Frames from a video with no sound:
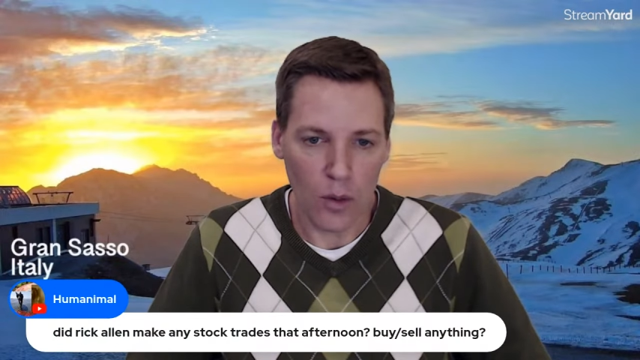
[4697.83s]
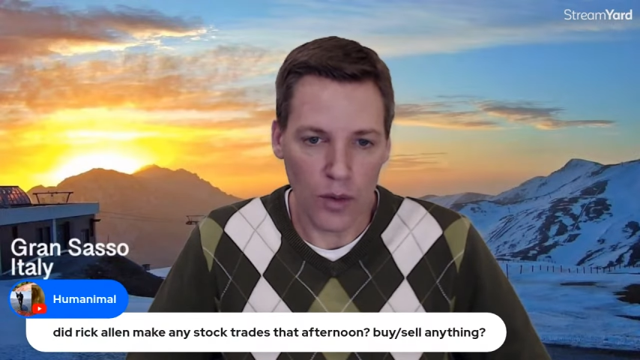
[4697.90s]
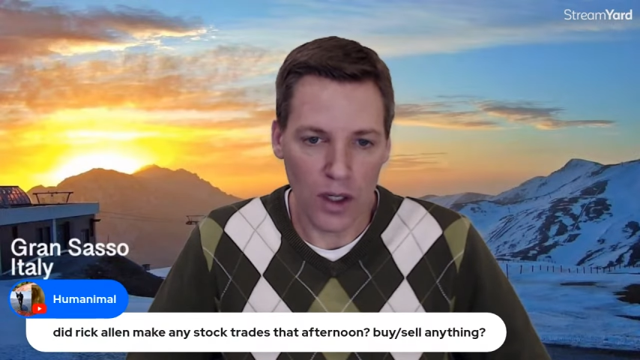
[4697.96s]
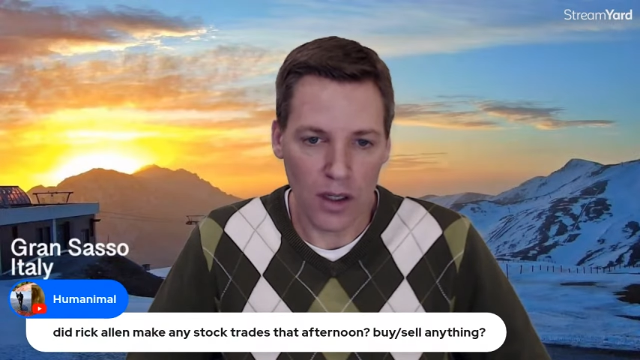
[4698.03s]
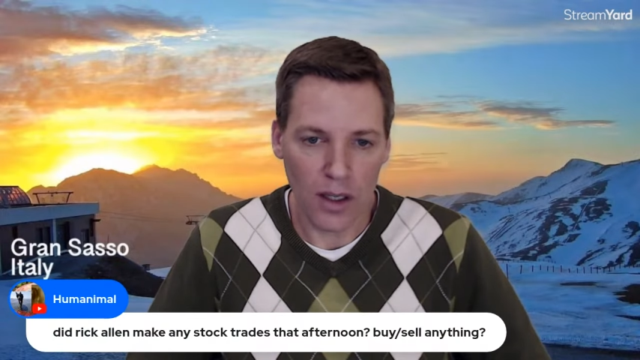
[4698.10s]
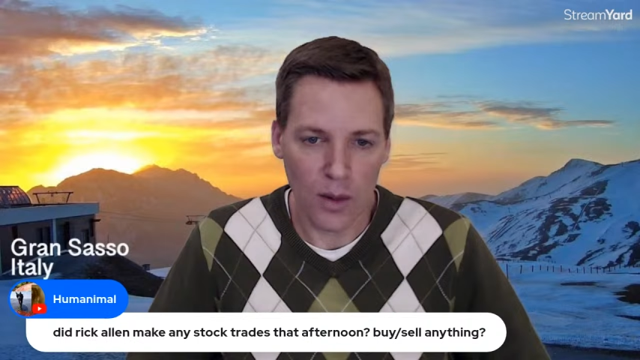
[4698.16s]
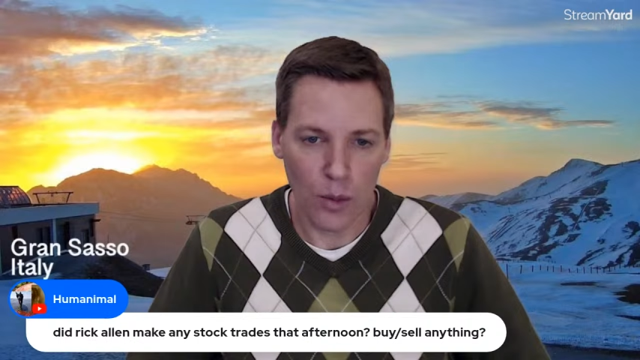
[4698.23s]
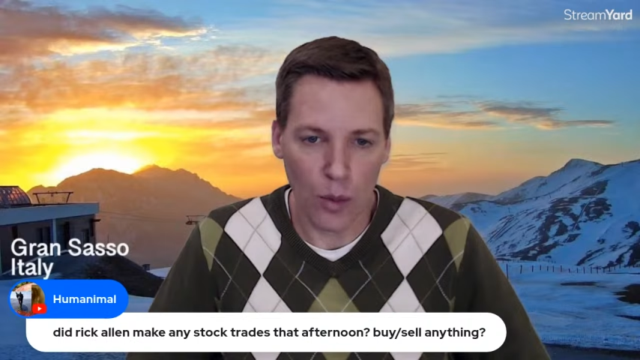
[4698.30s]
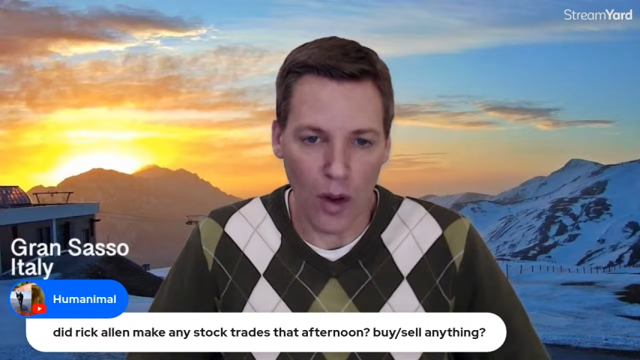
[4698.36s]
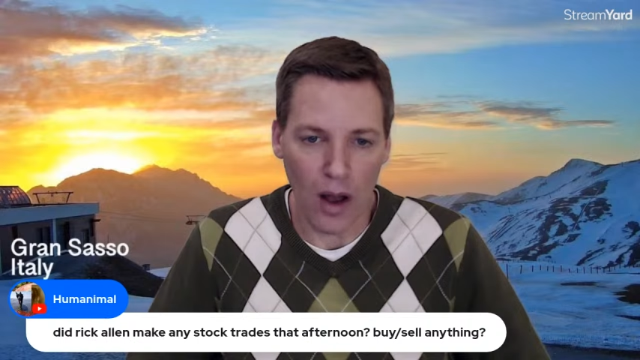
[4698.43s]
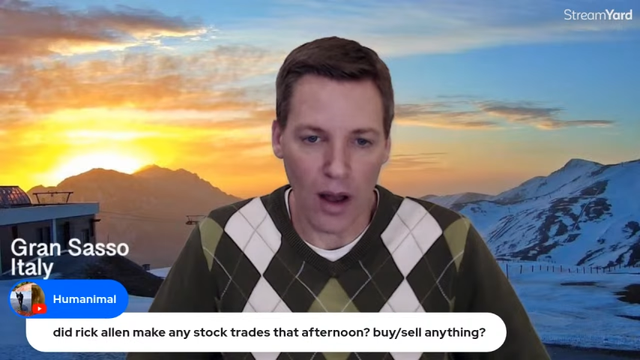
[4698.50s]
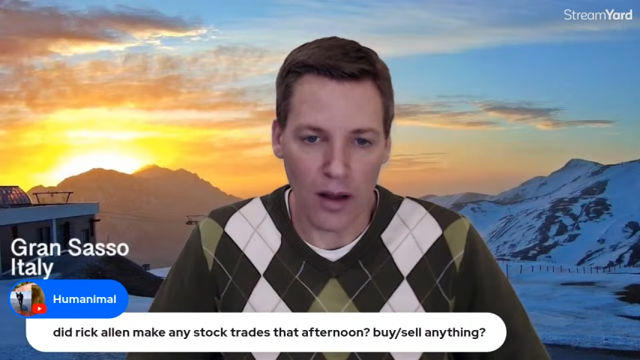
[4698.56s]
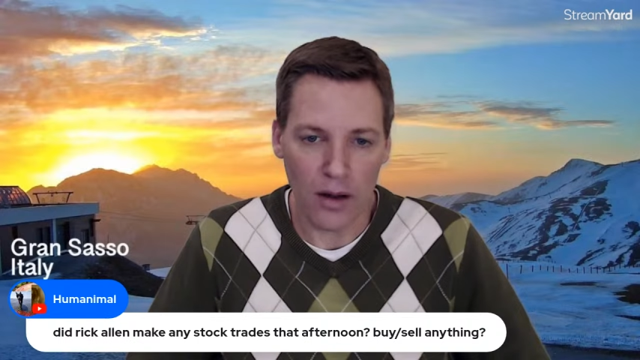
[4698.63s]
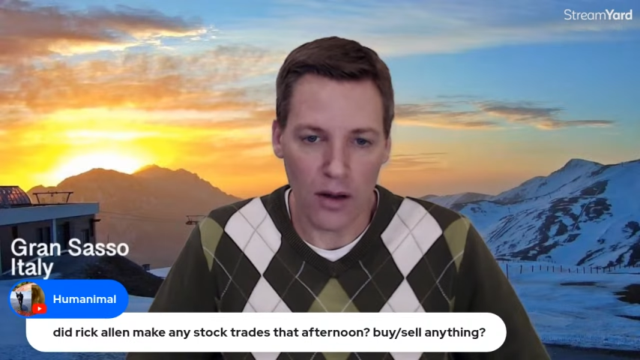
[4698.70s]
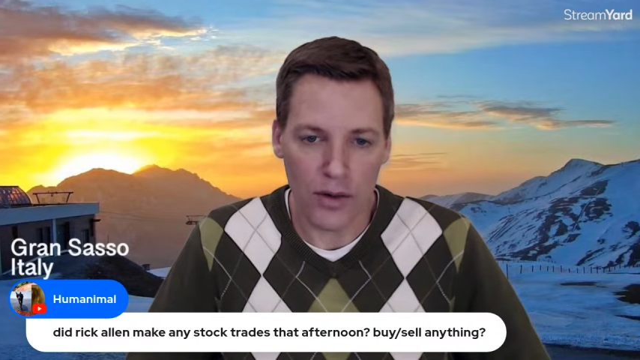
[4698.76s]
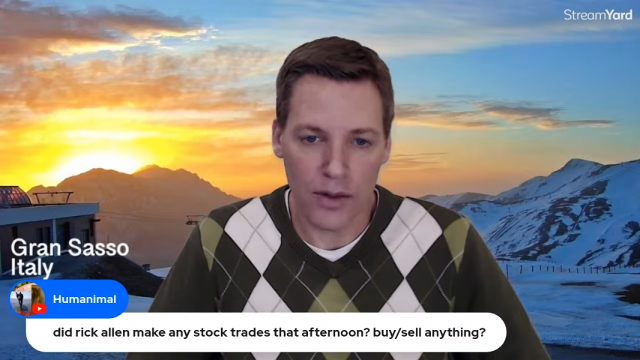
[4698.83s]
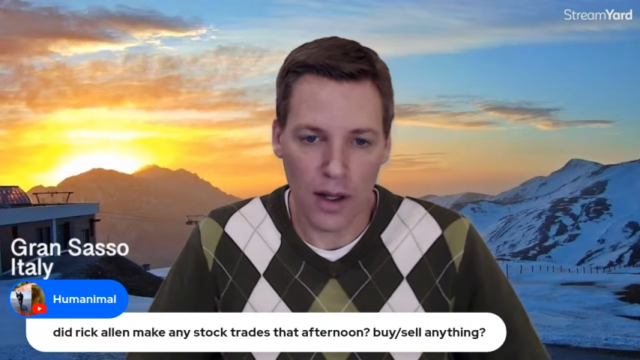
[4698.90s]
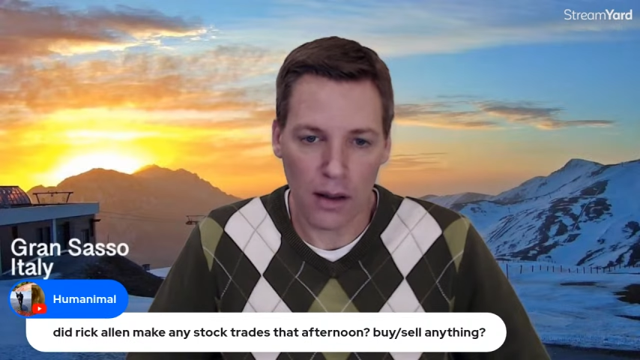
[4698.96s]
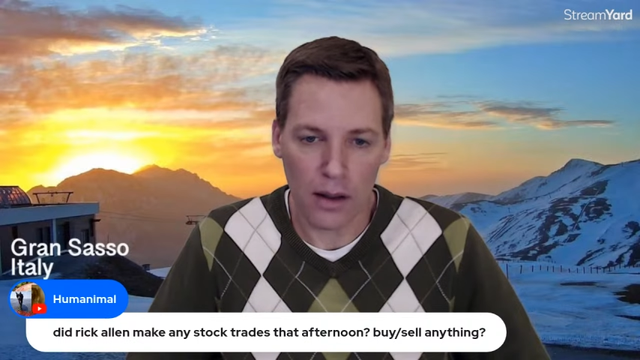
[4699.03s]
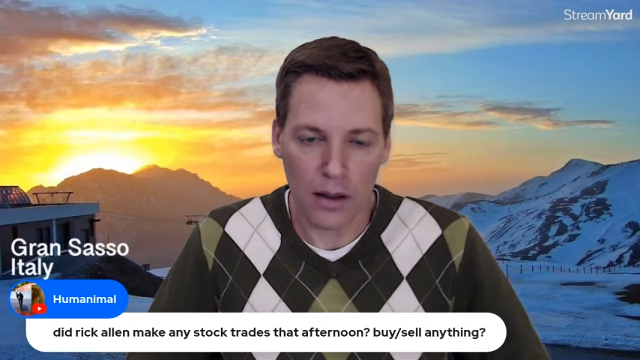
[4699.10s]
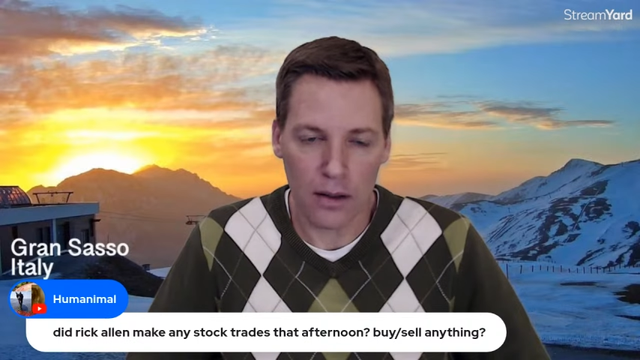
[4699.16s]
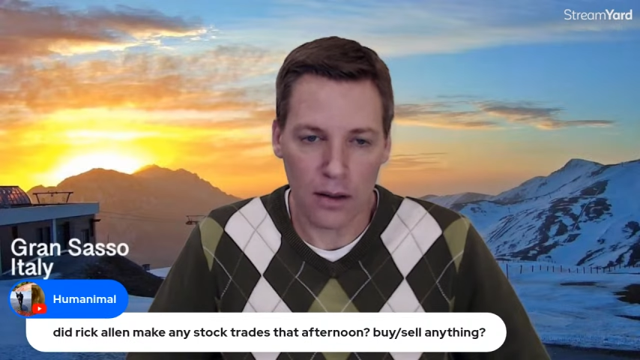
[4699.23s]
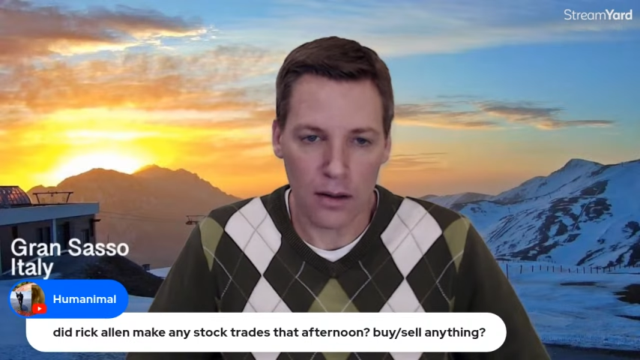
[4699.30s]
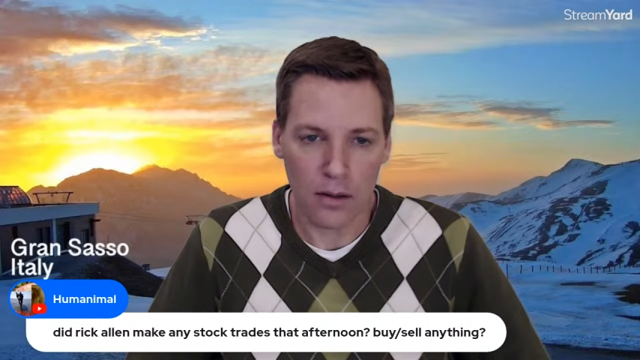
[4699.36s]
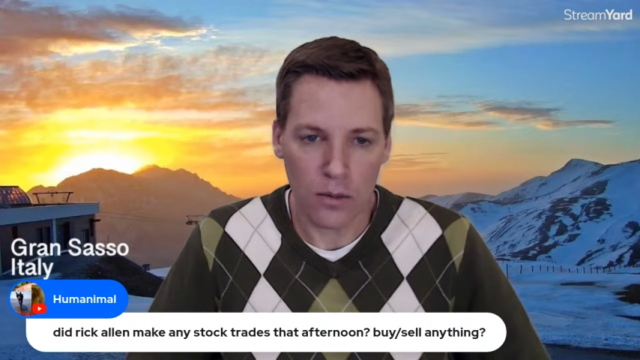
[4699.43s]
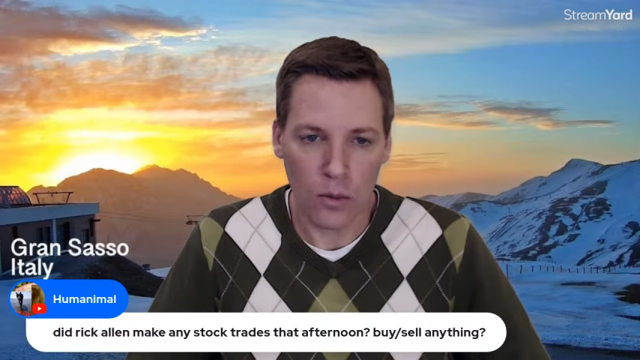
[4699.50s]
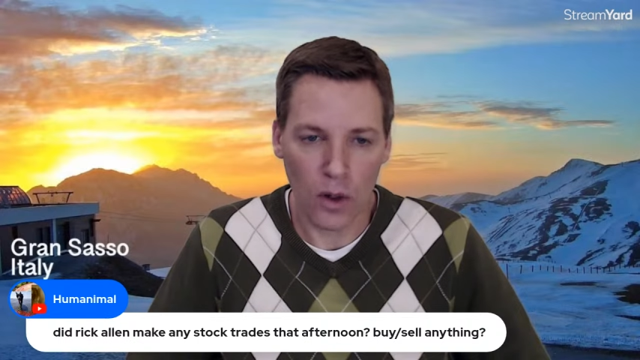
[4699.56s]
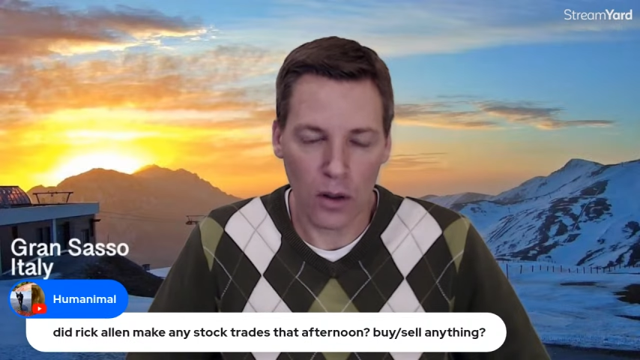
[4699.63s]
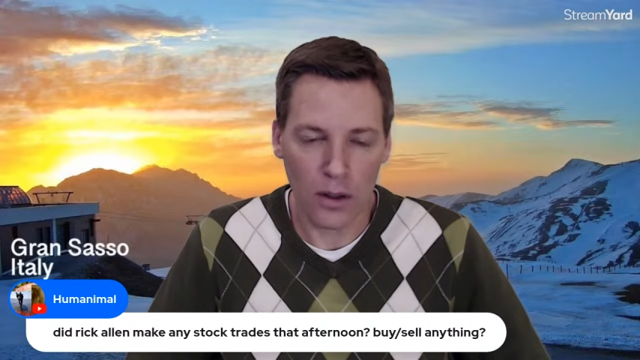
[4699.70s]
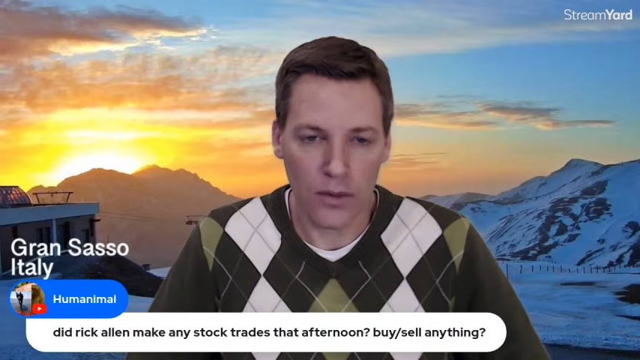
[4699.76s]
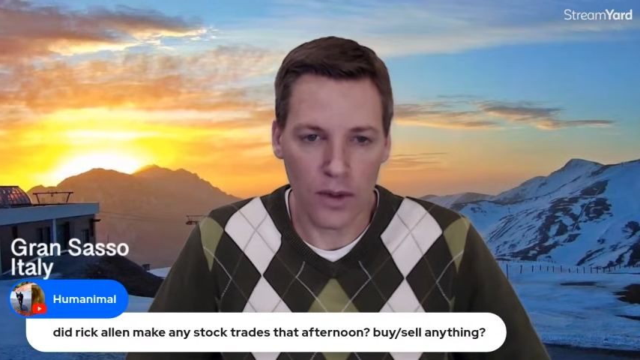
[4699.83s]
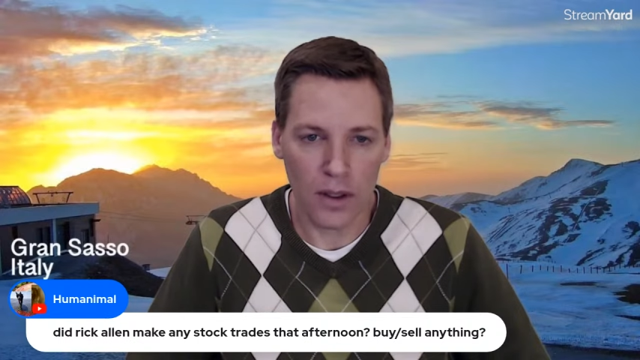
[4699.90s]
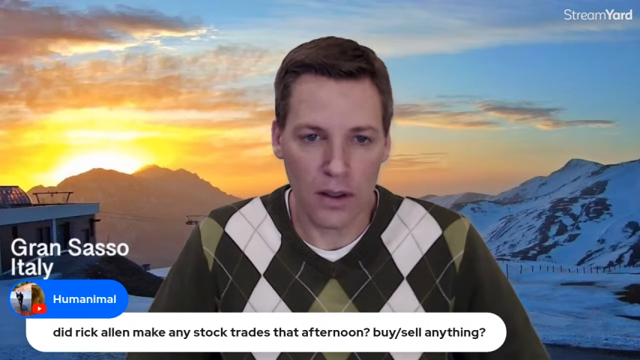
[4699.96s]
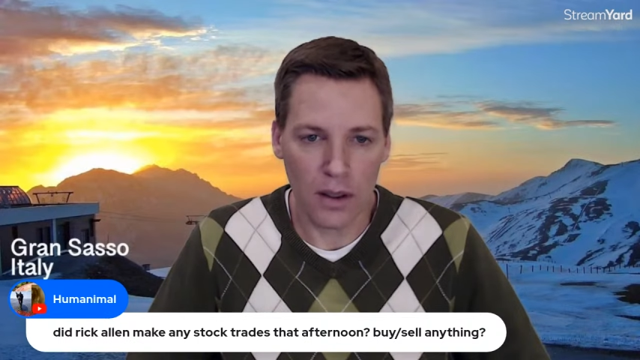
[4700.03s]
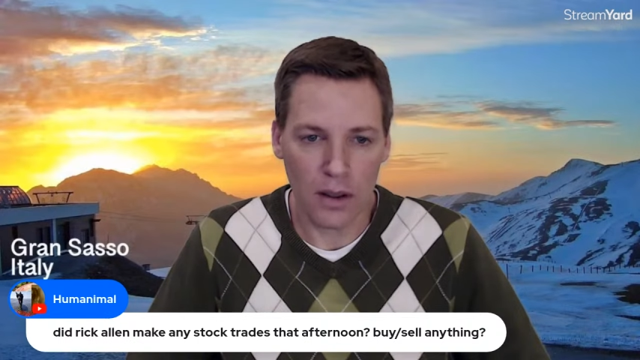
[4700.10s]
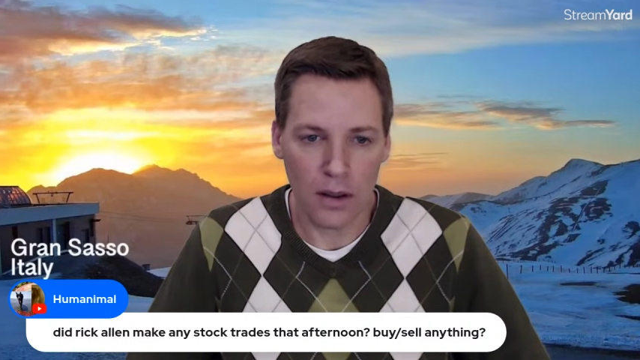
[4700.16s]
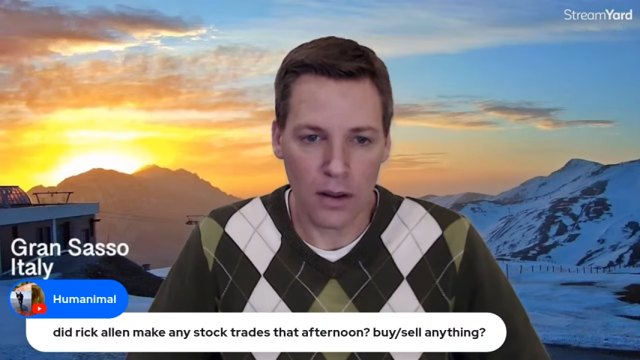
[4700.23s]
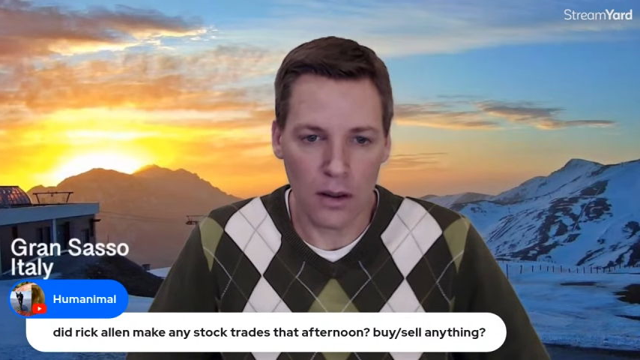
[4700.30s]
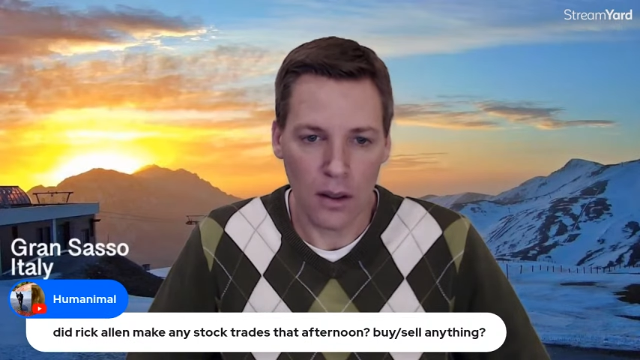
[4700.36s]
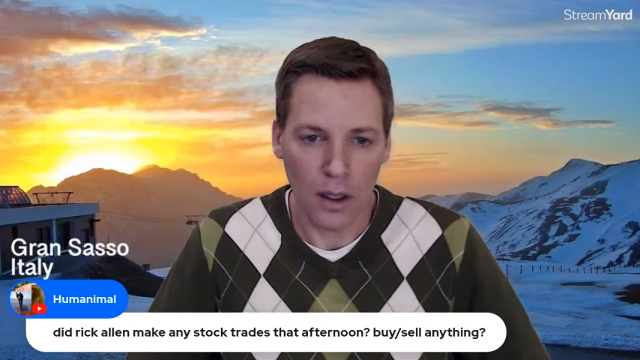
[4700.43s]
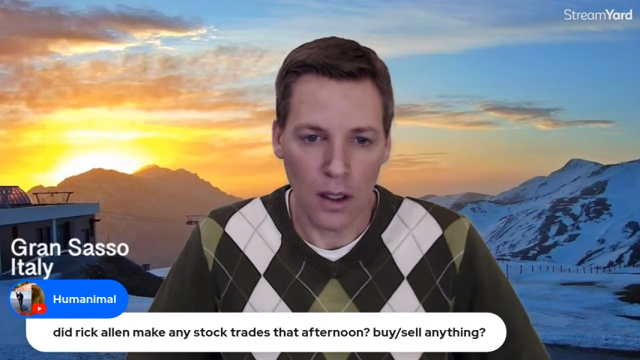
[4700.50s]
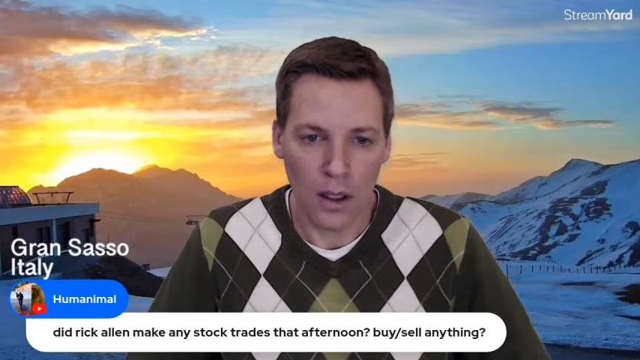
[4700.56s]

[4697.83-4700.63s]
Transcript: Did he buy or sell anything? Well, if he did,